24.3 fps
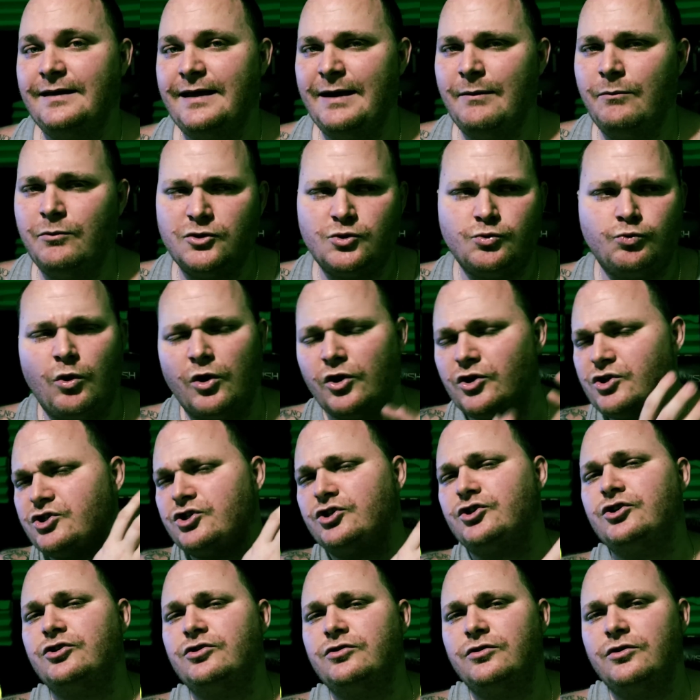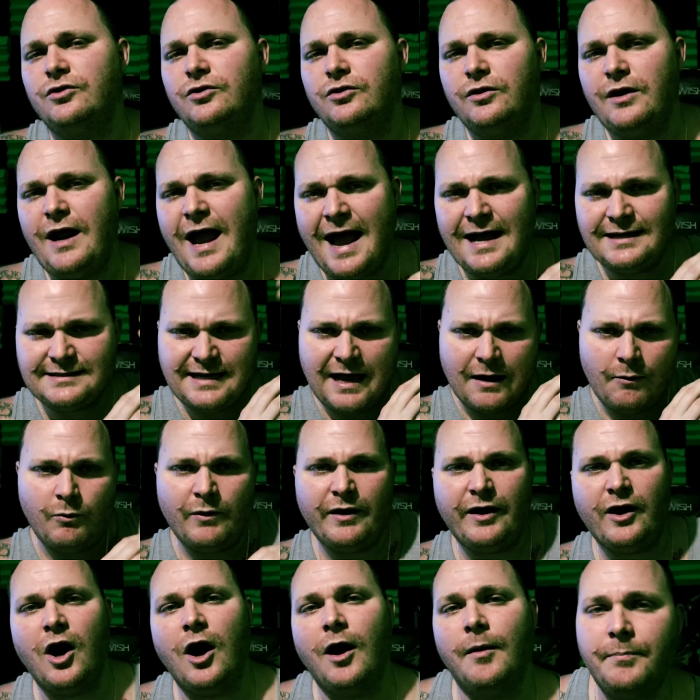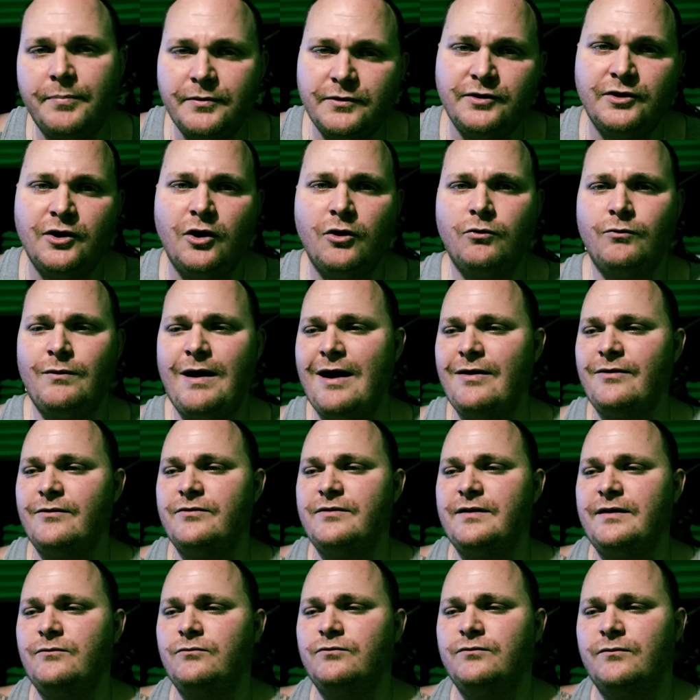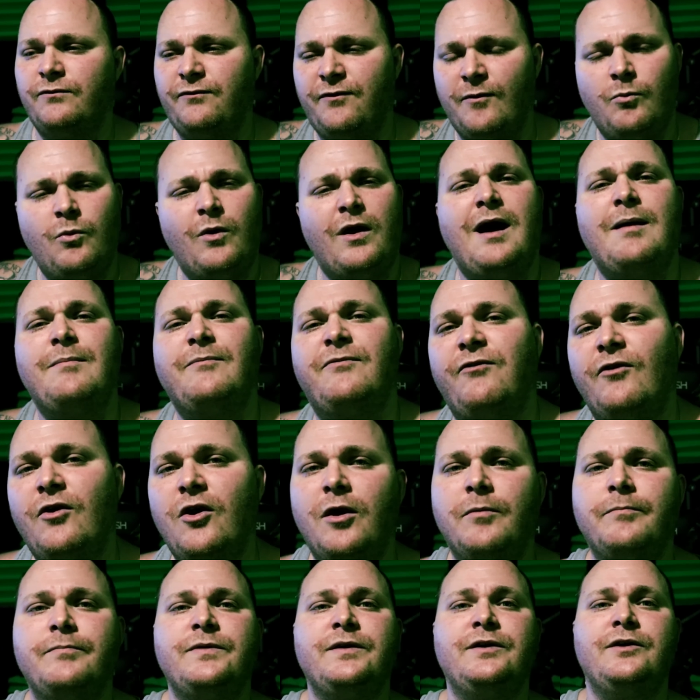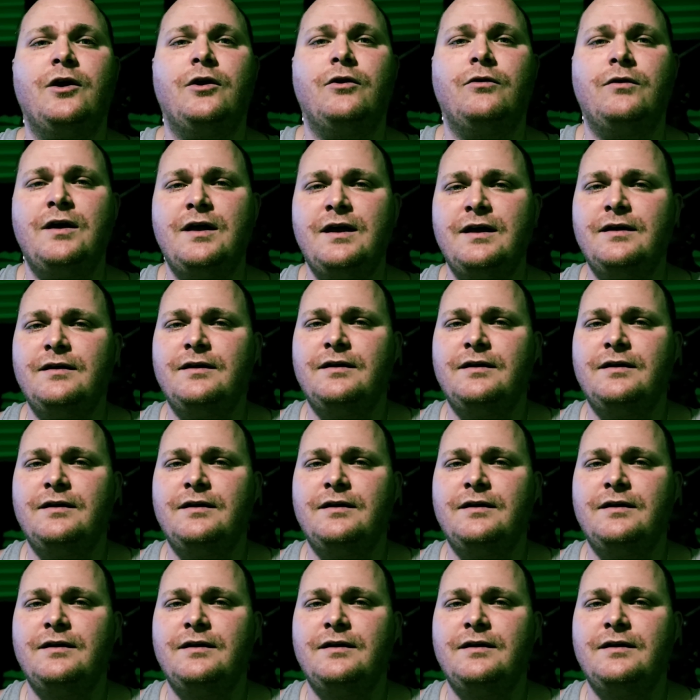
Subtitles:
It was worser as I went up, you know, rather than from where I'm from, you know,